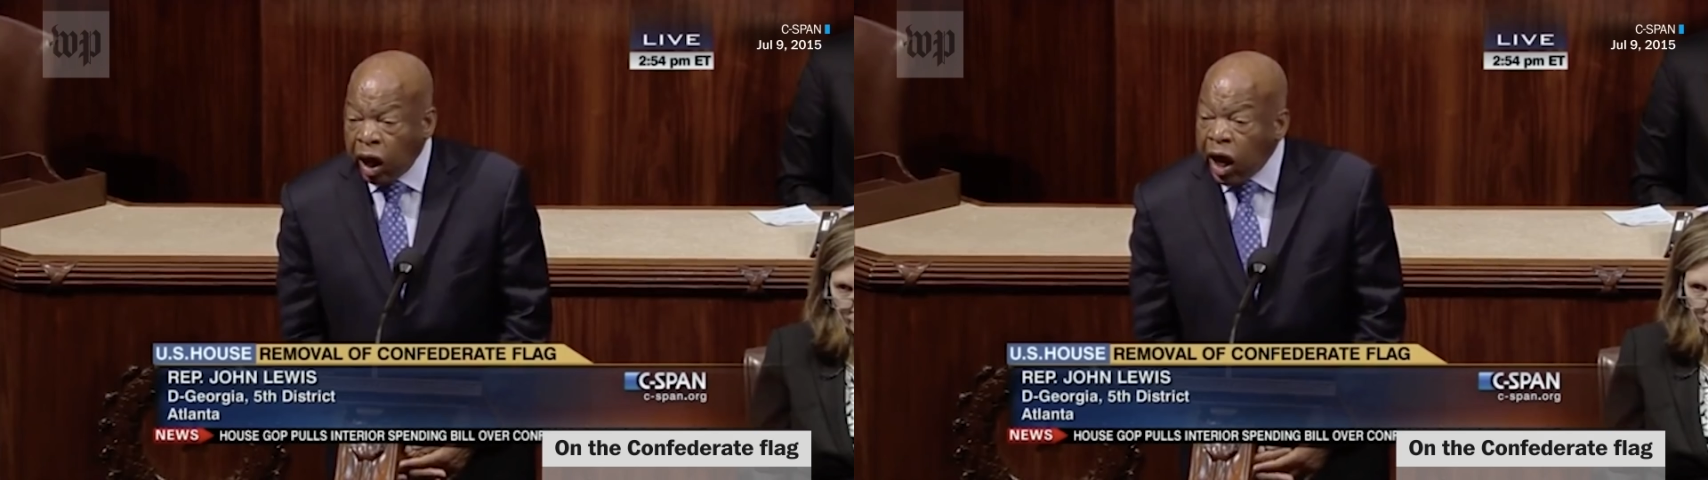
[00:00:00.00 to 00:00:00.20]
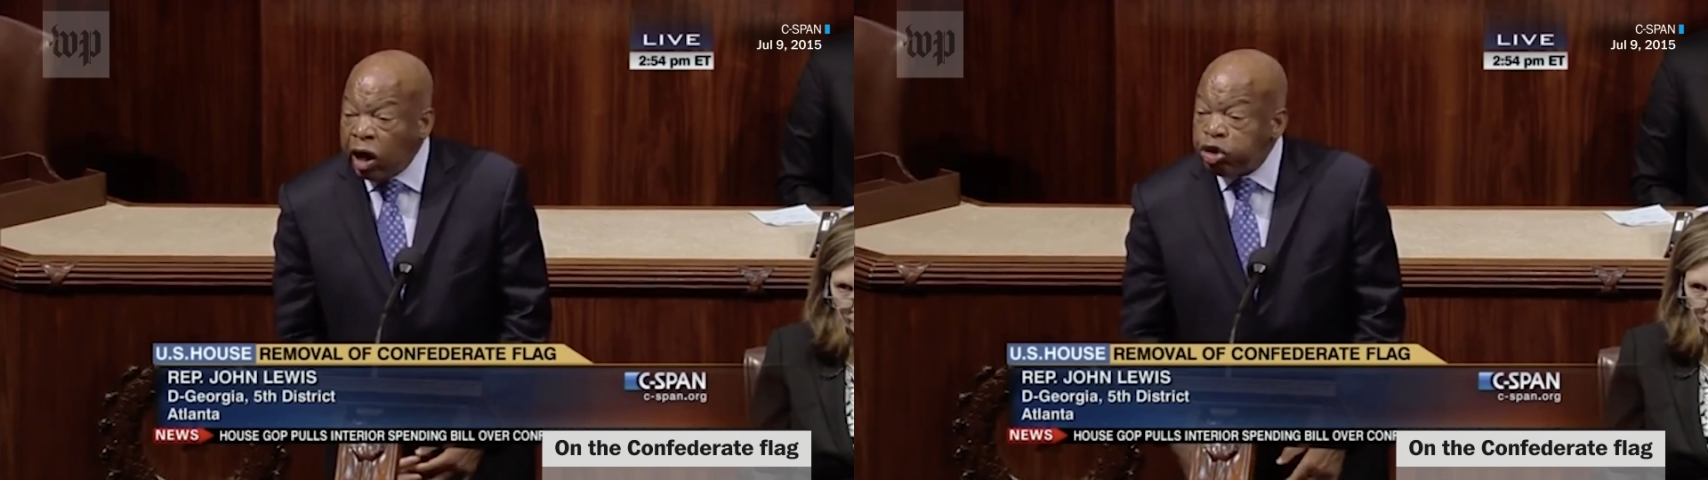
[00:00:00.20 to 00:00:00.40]

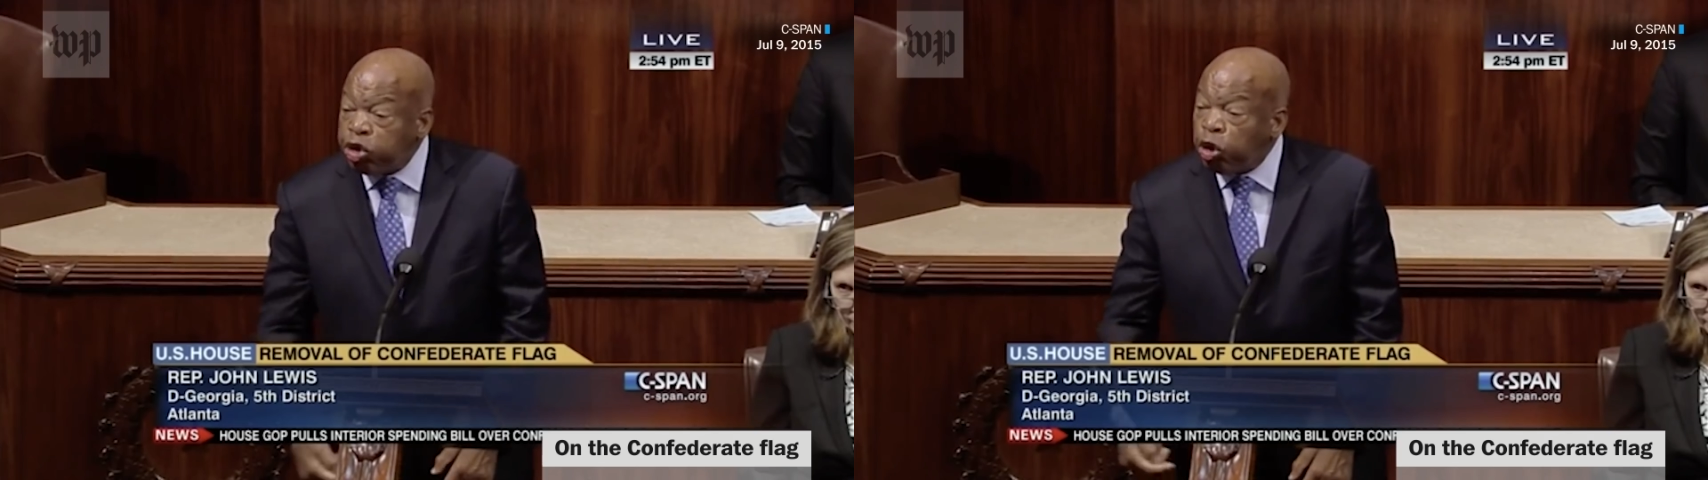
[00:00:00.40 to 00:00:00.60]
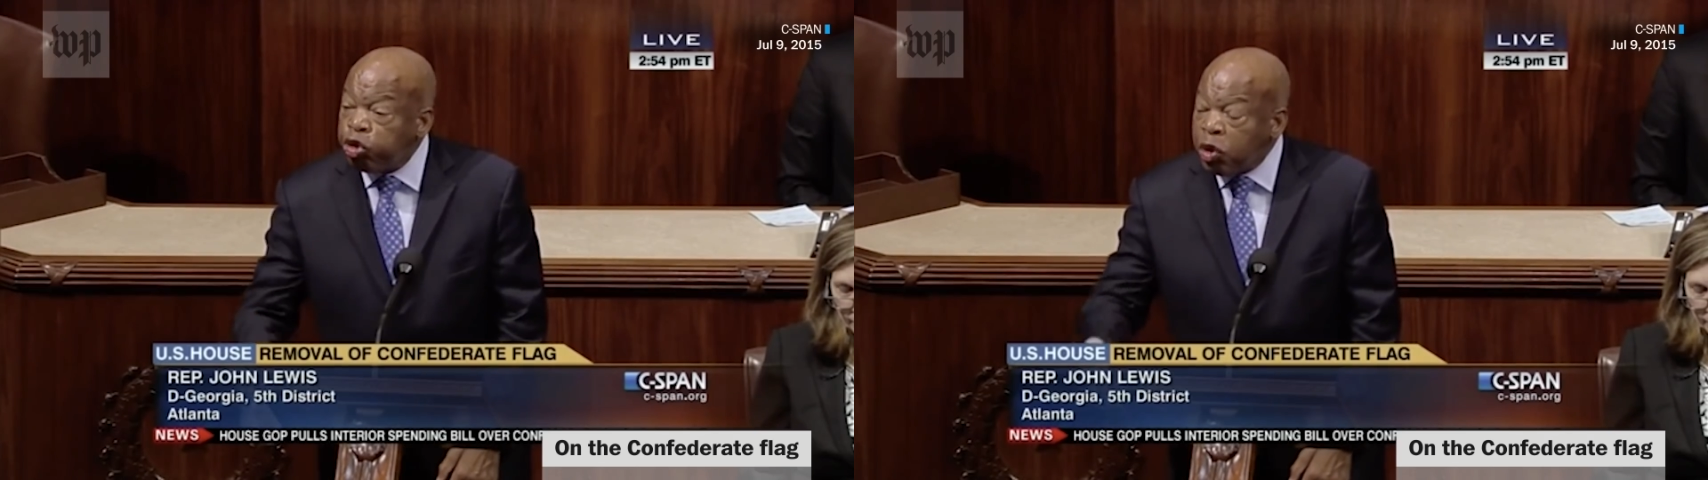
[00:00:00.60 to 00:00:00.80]
I
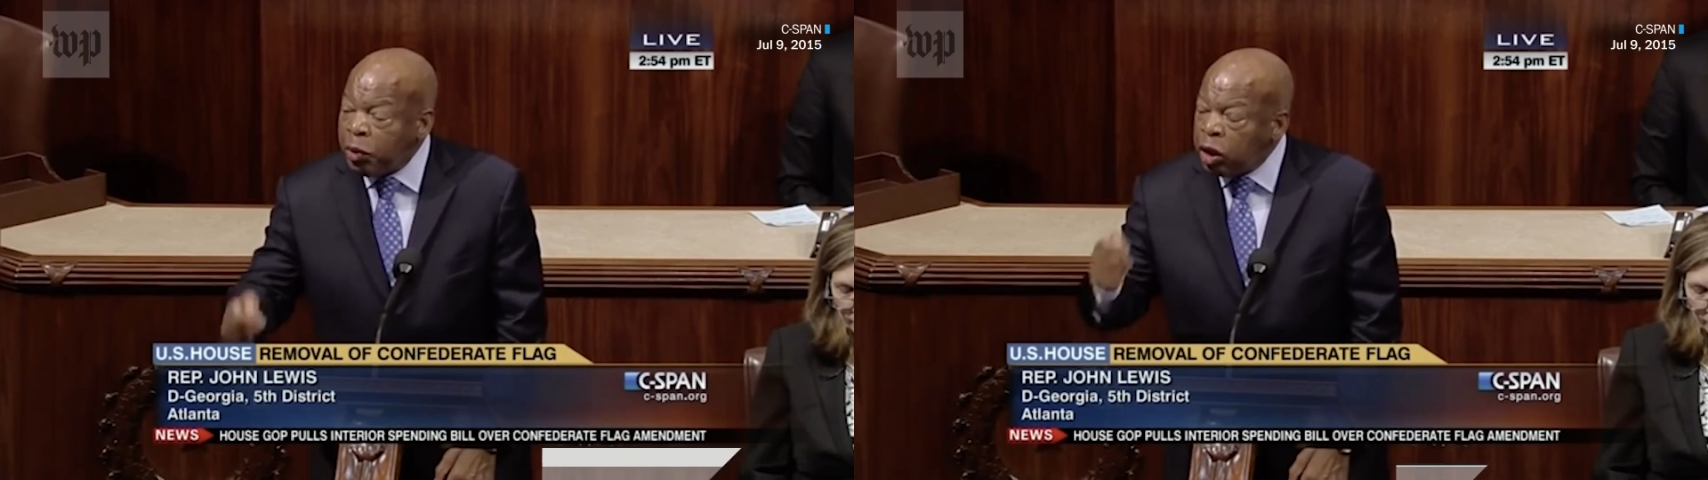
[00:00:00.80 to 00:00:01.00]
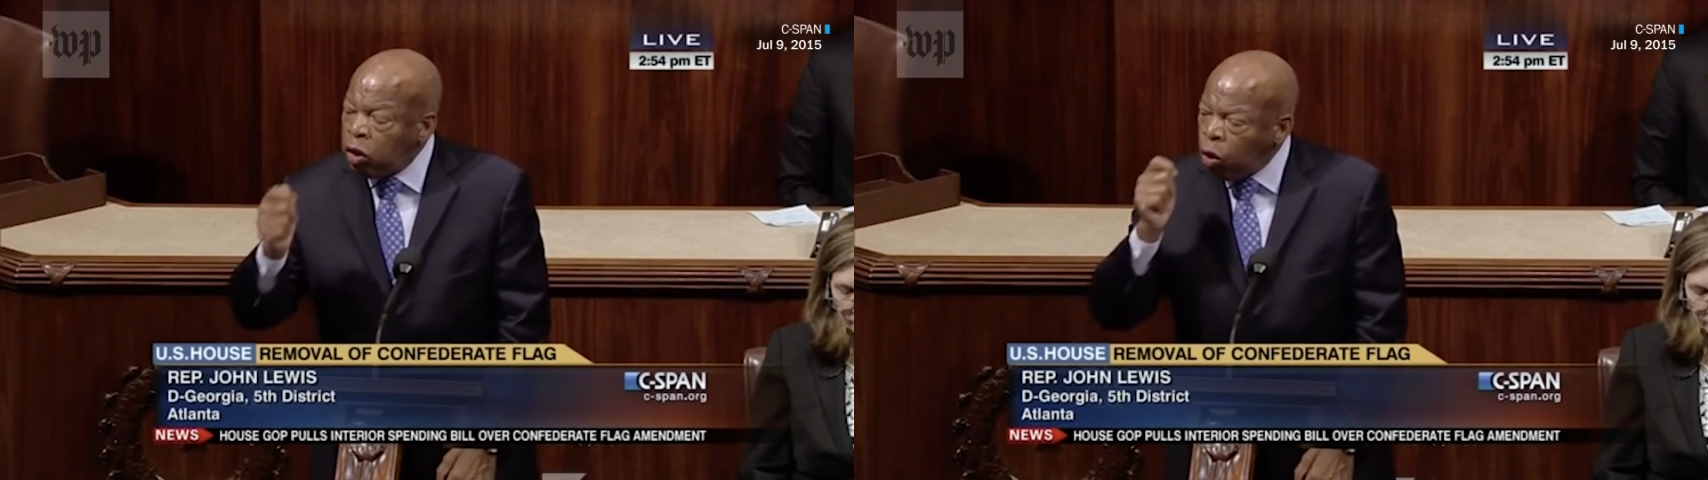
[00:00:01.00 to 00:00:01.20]
saw some
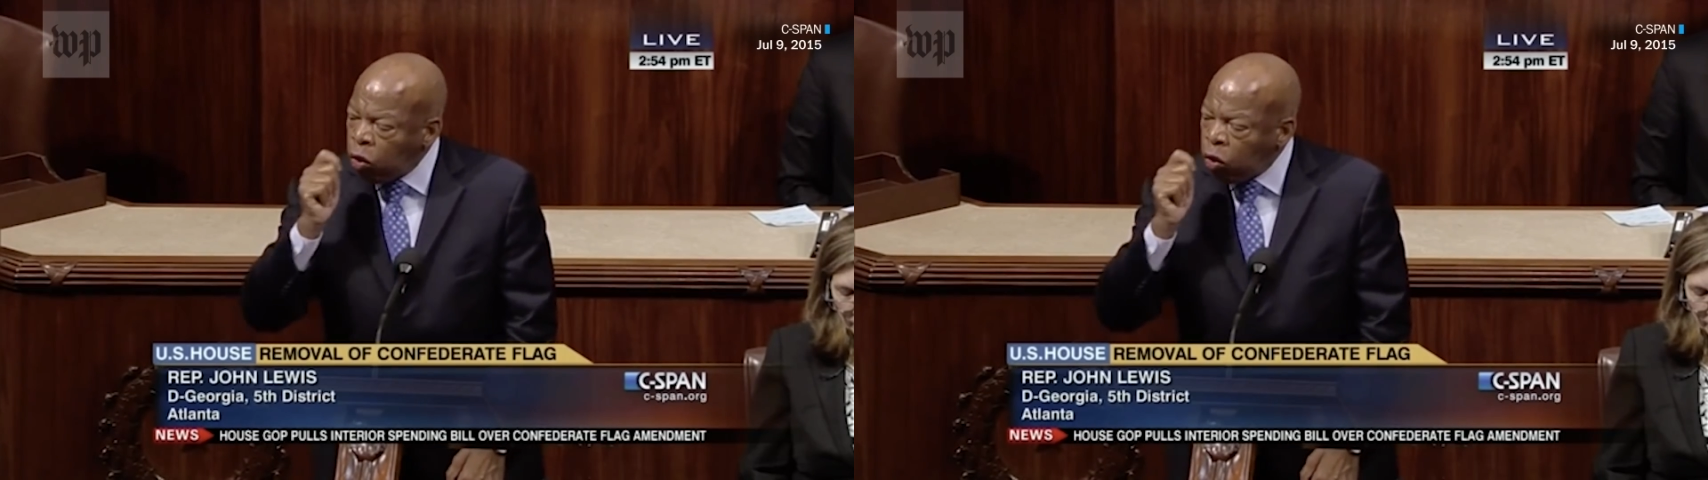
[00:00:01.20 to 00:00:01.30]
of the